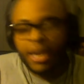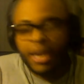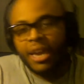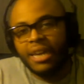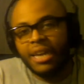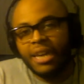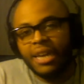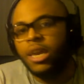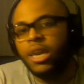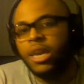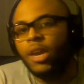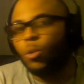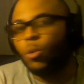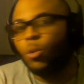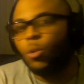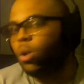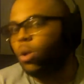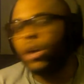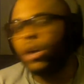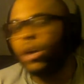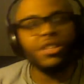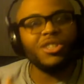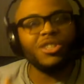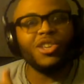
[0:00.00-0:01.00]
And he
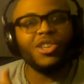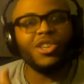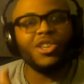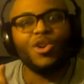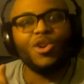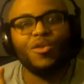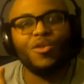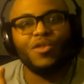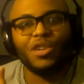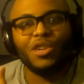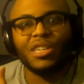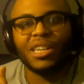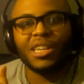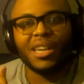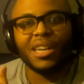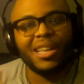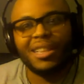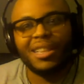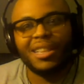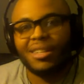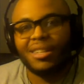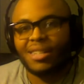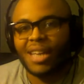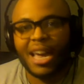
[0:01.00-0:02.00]
runs on over to the
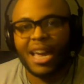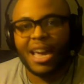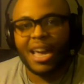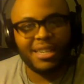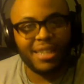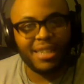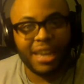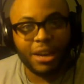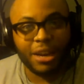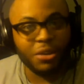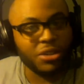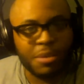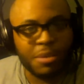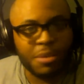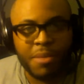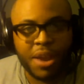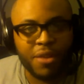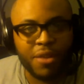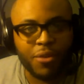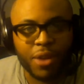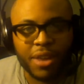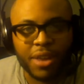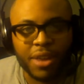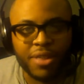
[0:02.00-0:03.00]
other side and tells them
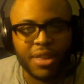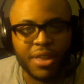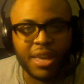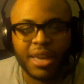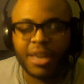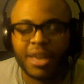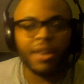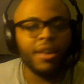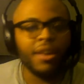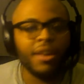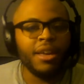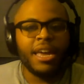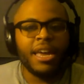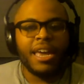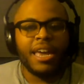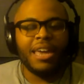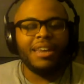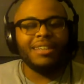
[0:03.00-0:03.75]
everything. And